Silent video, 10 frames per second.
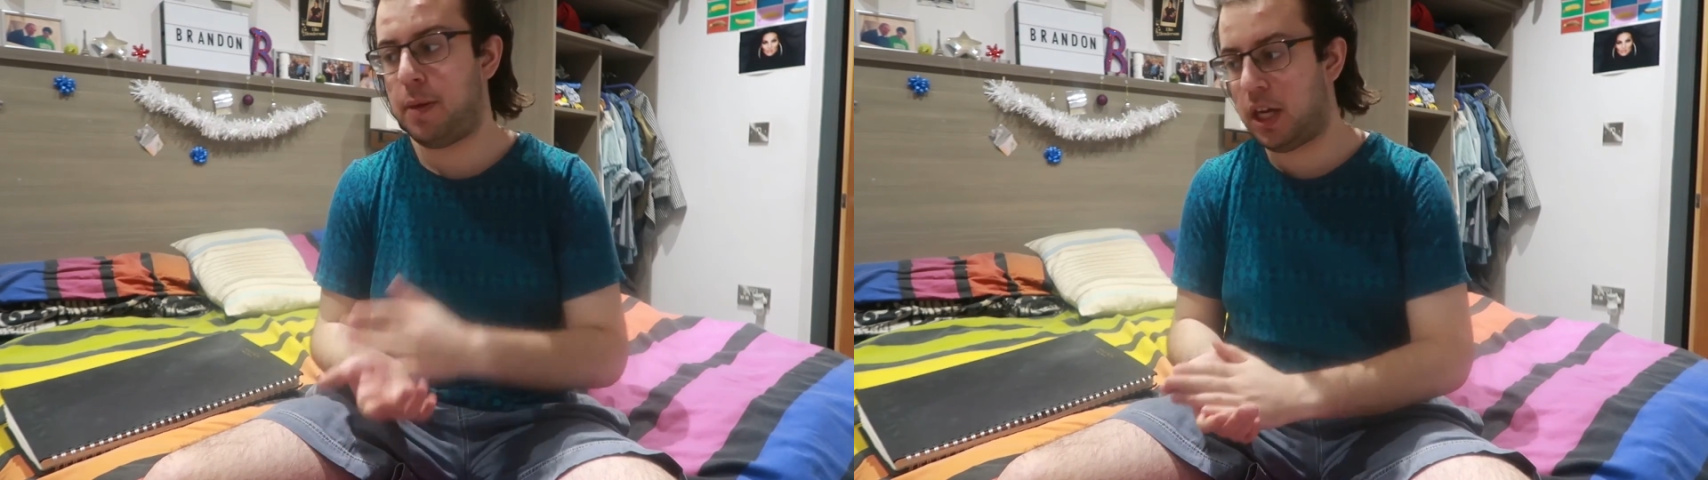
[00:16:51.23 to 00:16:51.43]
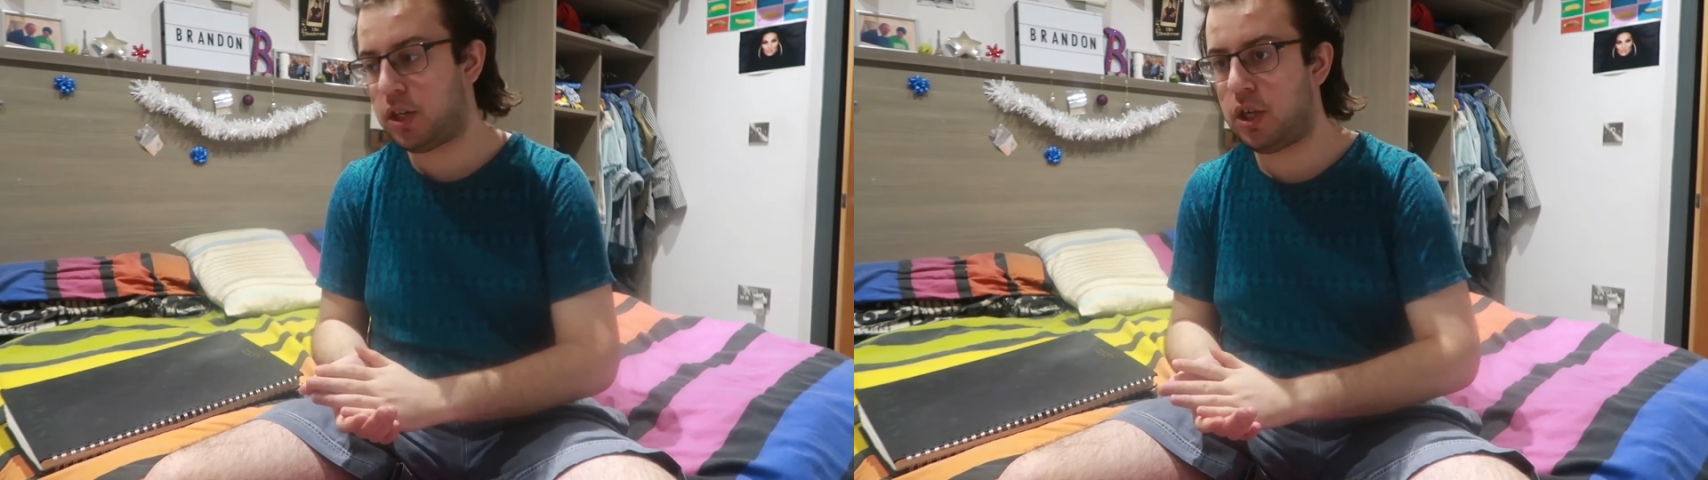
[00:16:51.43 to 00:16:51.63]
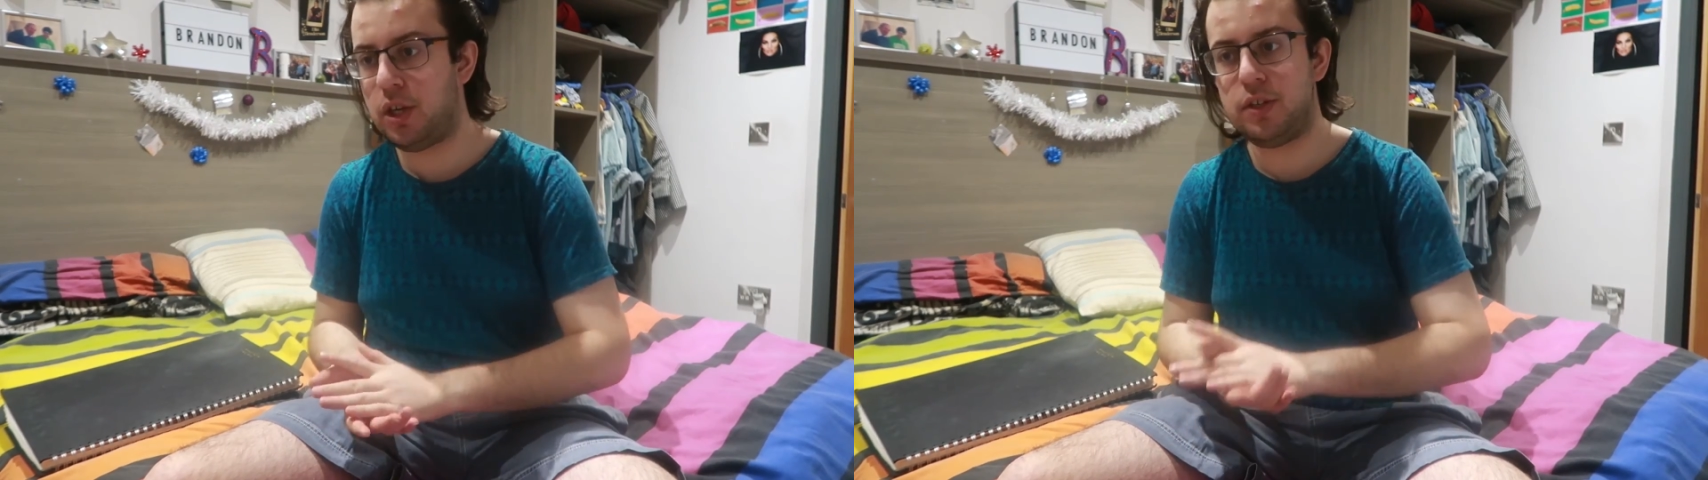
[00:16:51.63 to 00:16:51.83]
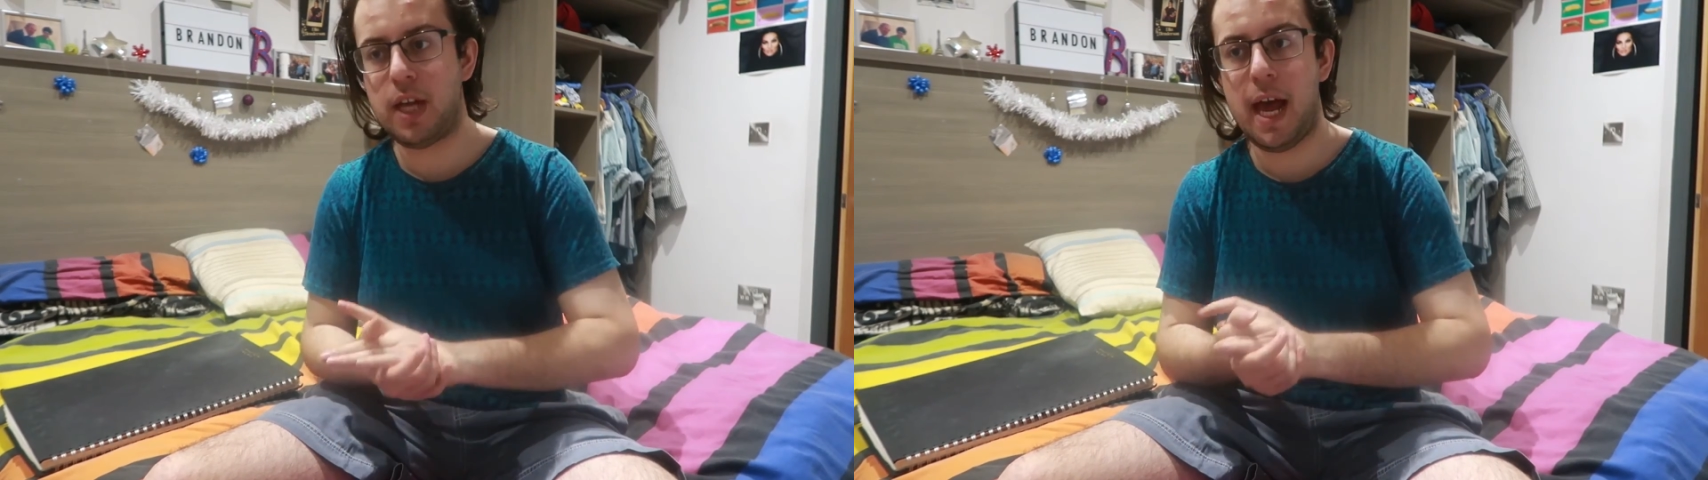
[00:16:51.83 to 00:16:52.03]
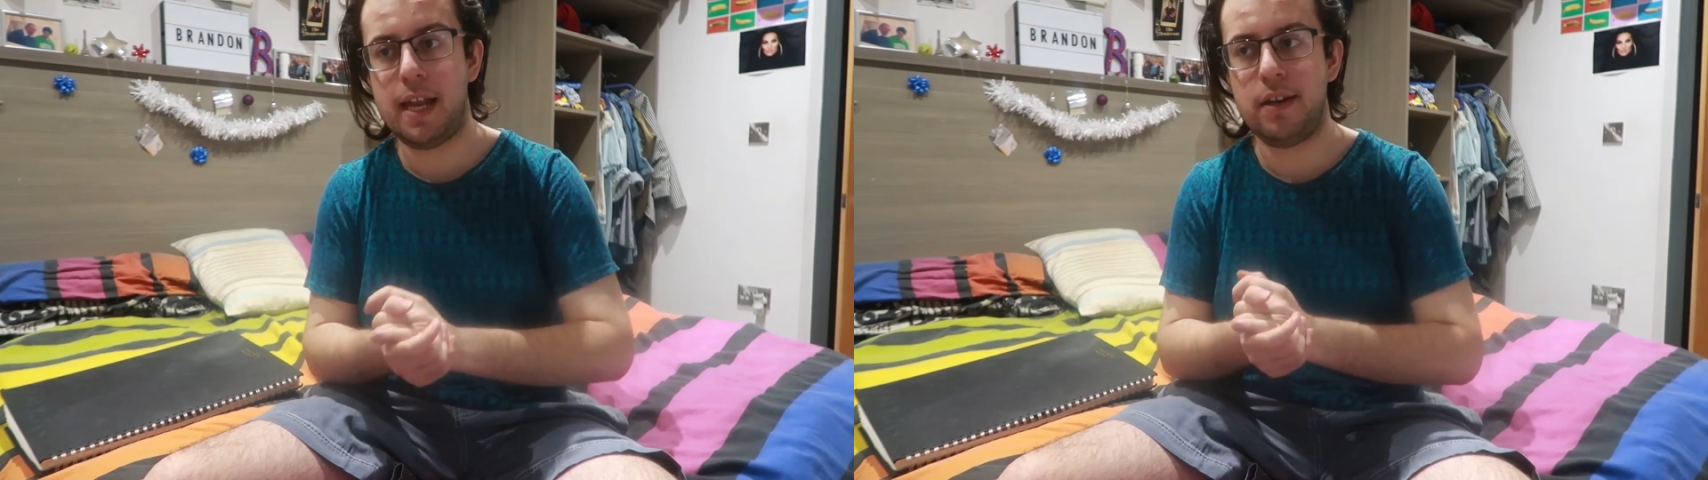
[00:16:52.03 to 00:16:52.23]
pictures
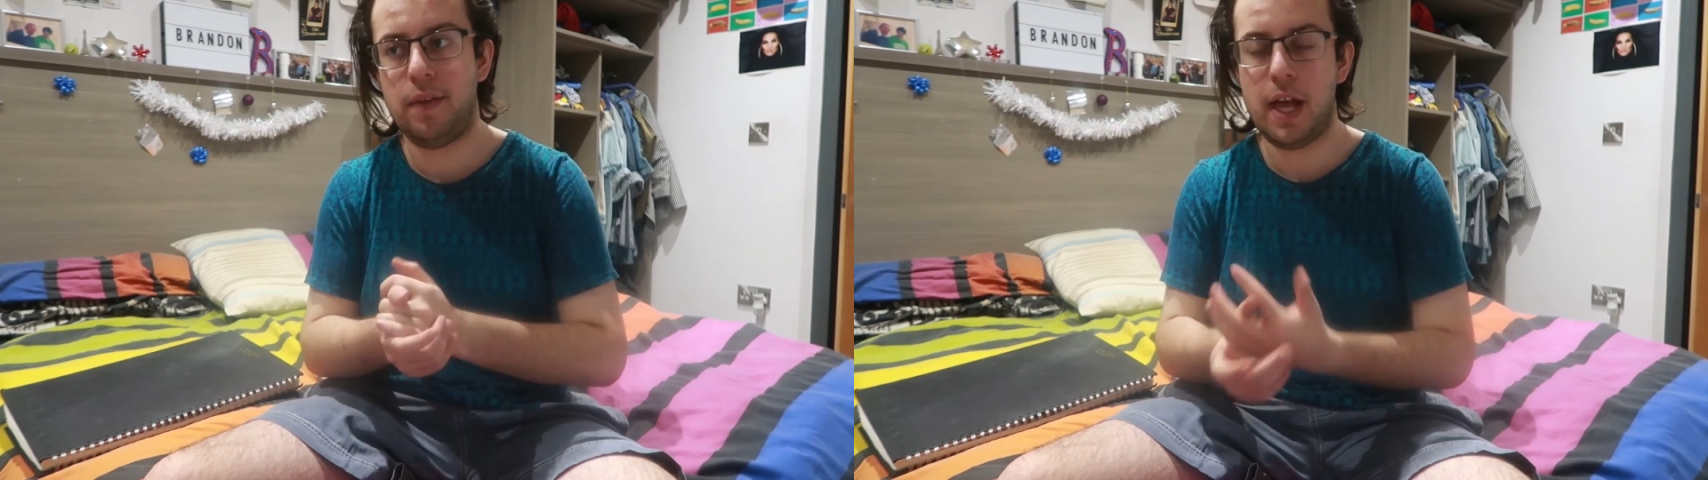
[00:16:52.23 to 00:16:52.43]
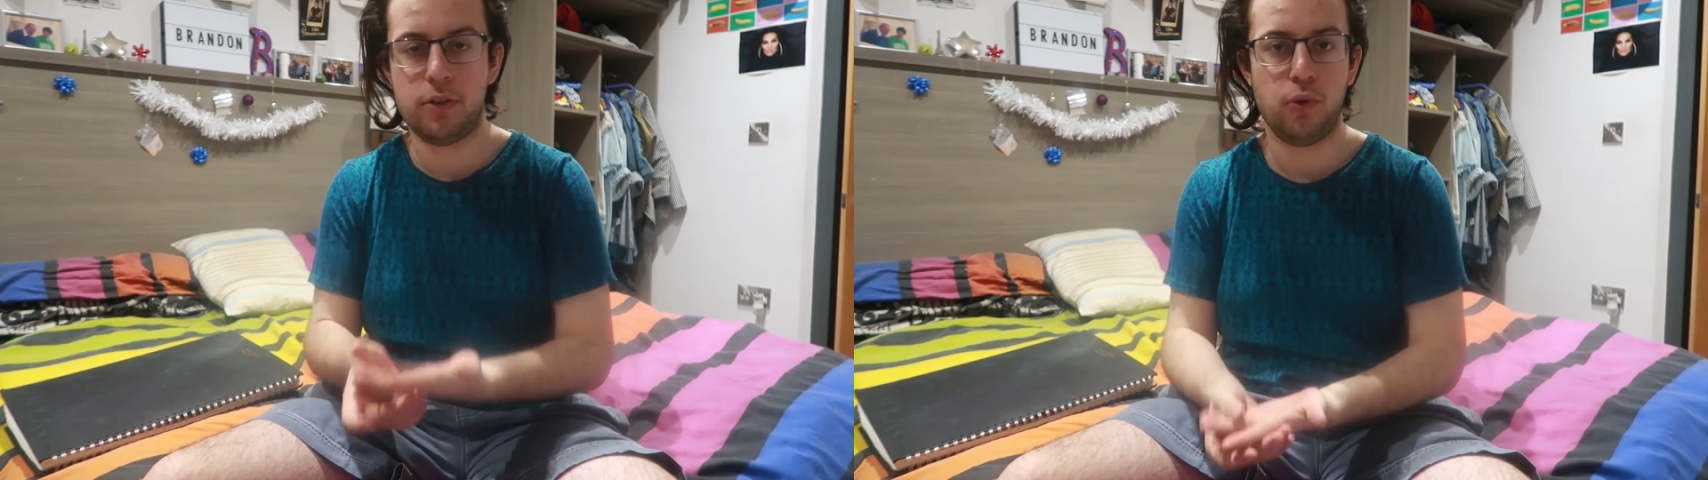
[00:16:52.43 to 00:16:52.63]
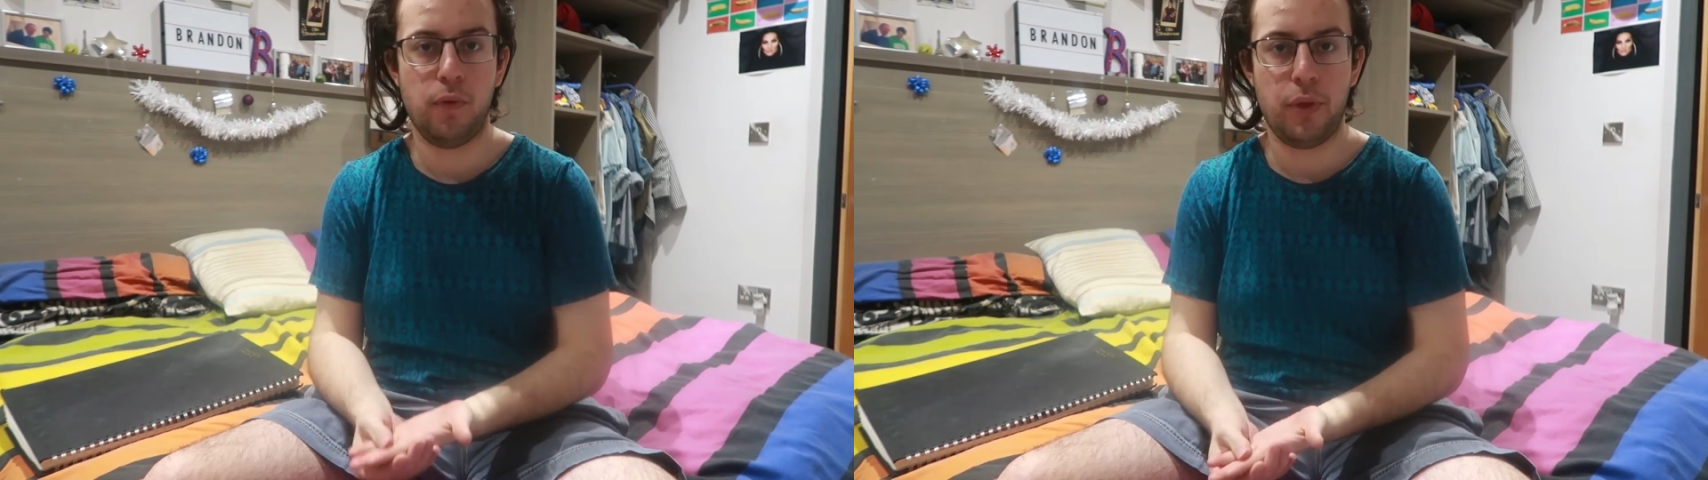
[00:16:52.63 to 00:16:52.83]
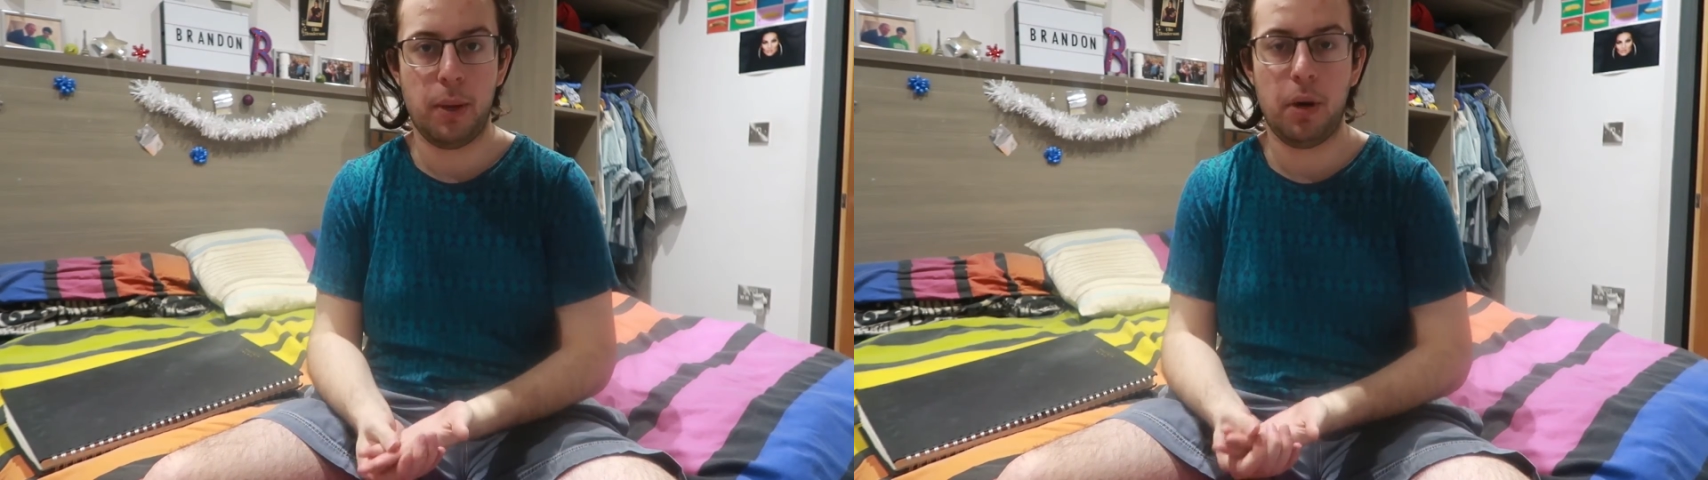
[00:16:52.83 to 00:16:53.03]
and that sort of thing,